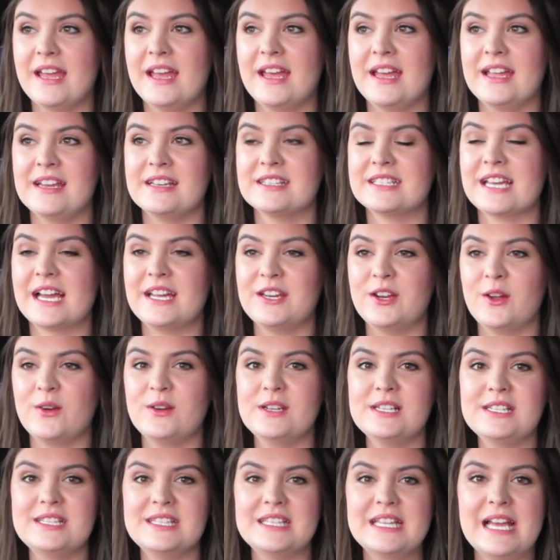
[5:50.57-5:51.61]
And I
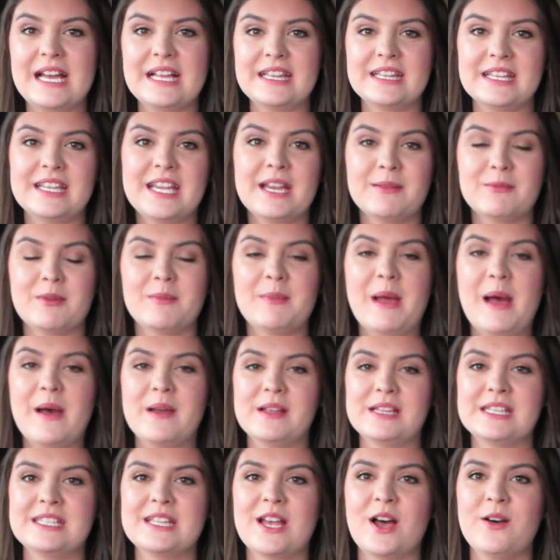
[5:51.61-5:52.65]
noticed that the camera mount
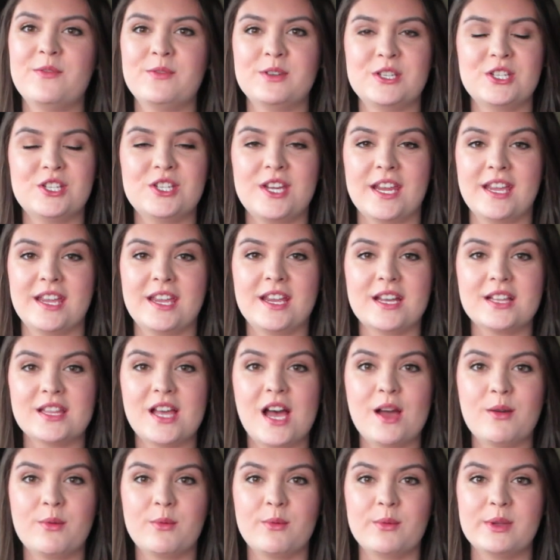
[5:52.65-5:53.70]
itself is shaking a
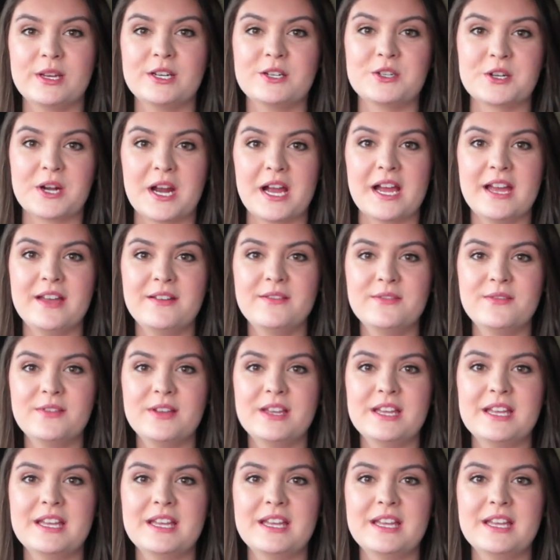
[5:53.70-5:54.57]
lot when we drive.